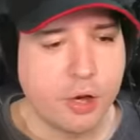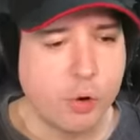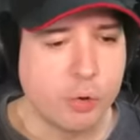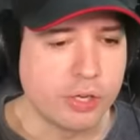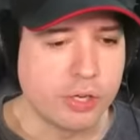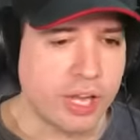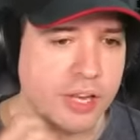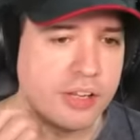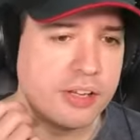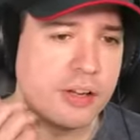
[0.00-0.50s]

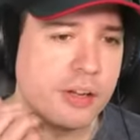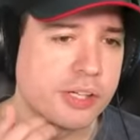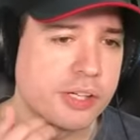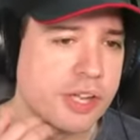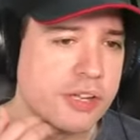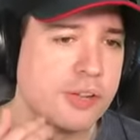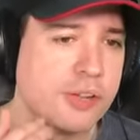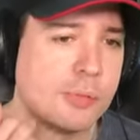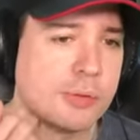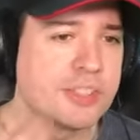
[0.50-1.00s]
okay,
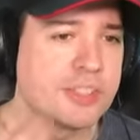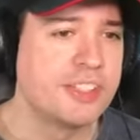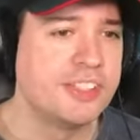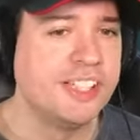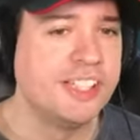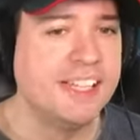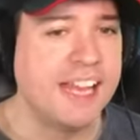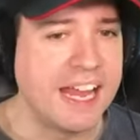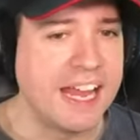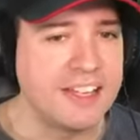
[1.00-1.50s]
okay, it was a
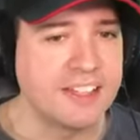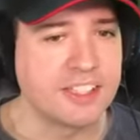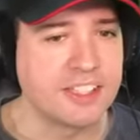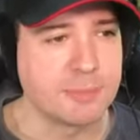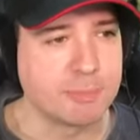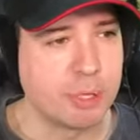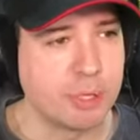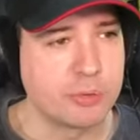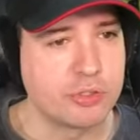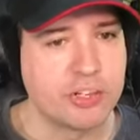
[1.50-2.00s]
delayed
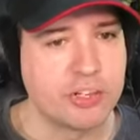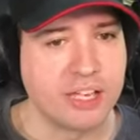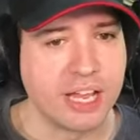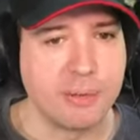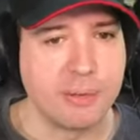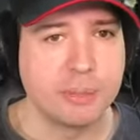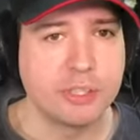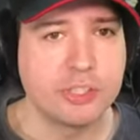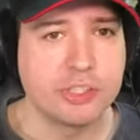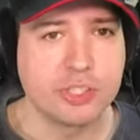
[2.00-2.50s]
explosion
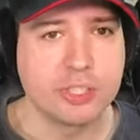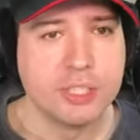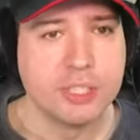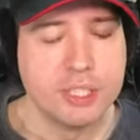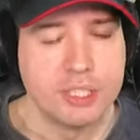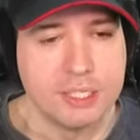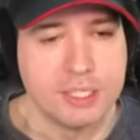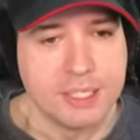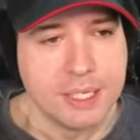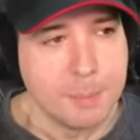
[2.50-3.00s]
damage,
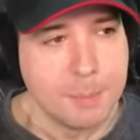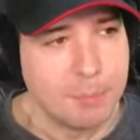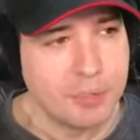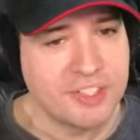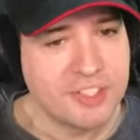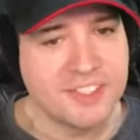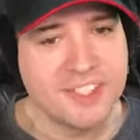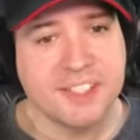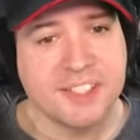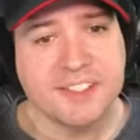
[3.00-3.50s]

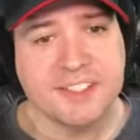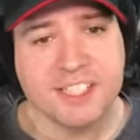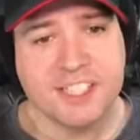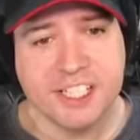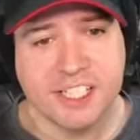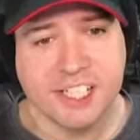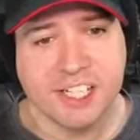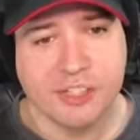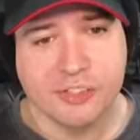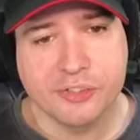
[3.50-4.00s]
but
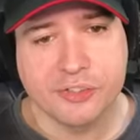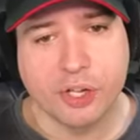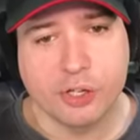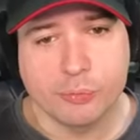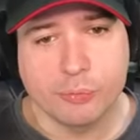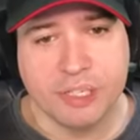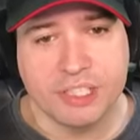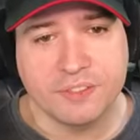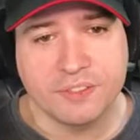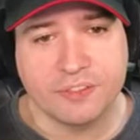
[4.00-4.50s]
sixteen kills
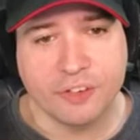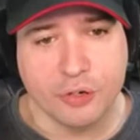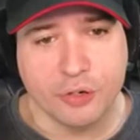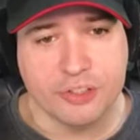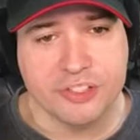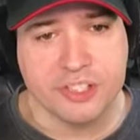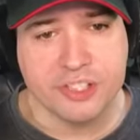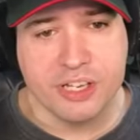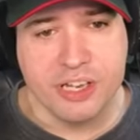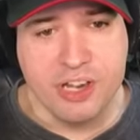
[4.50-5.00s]
already
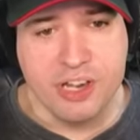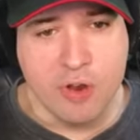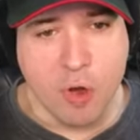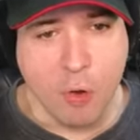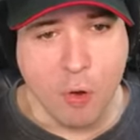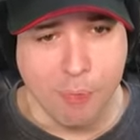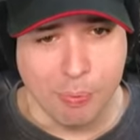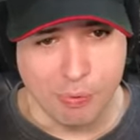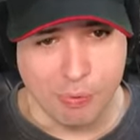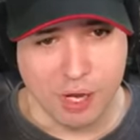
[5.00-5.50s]
first,
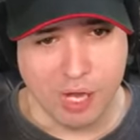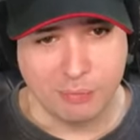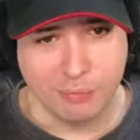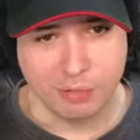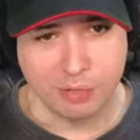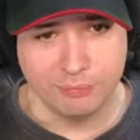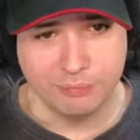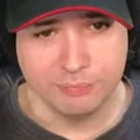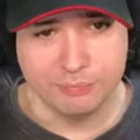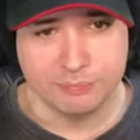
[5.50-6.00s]
no
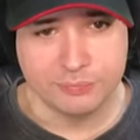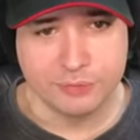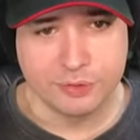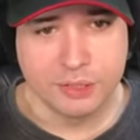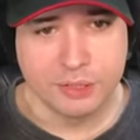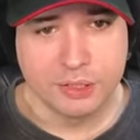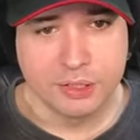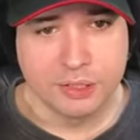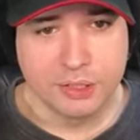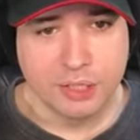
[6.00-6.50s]
problem.
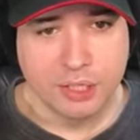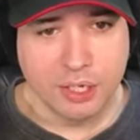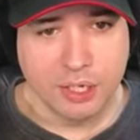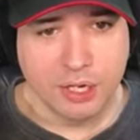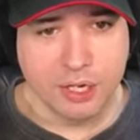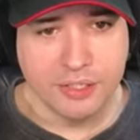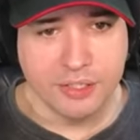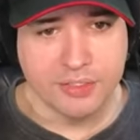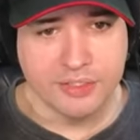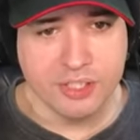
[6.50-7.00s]

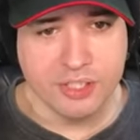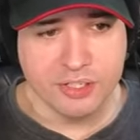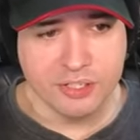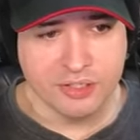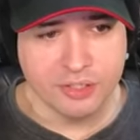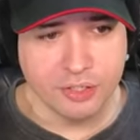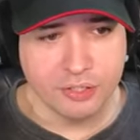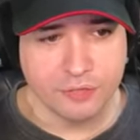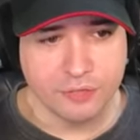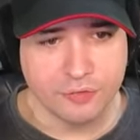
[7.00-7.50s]
Uh, he's gonna
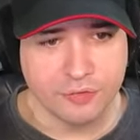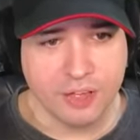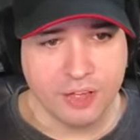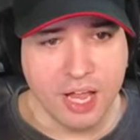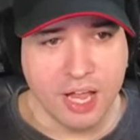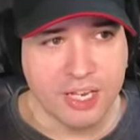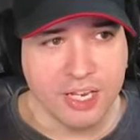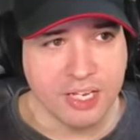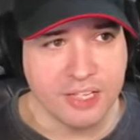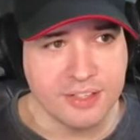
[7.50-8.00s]
start to
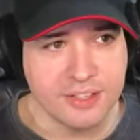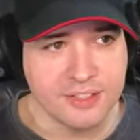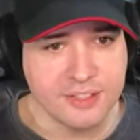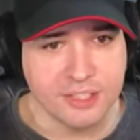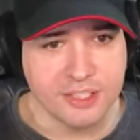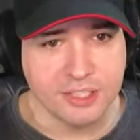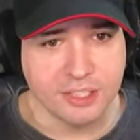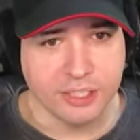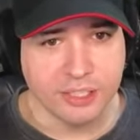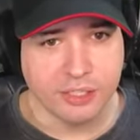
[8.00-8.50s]
fly
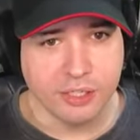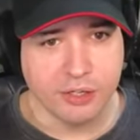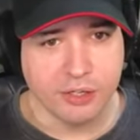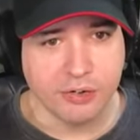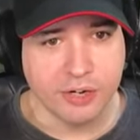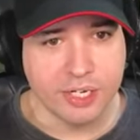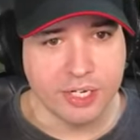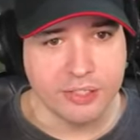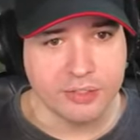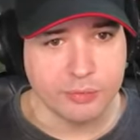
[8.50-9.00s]
instantly,
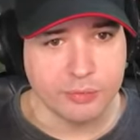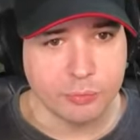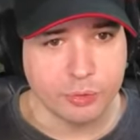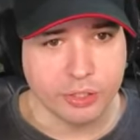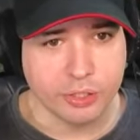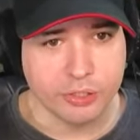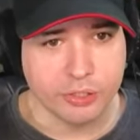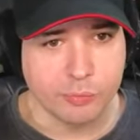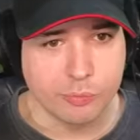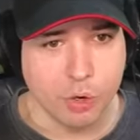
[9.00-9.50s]
alright, we're
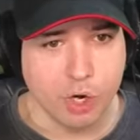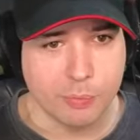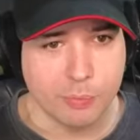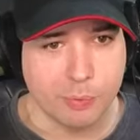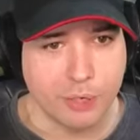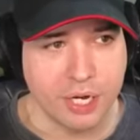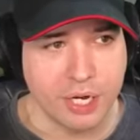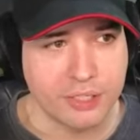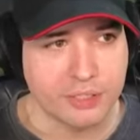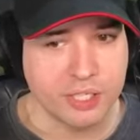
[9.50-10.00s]
gonna walk
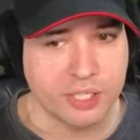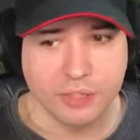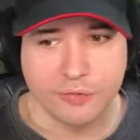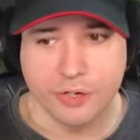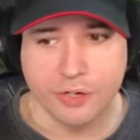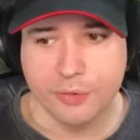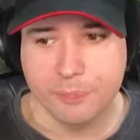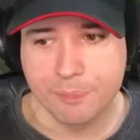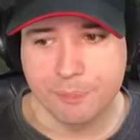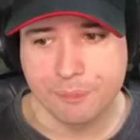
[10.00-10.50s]
behind
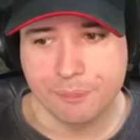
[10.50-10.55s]
cover,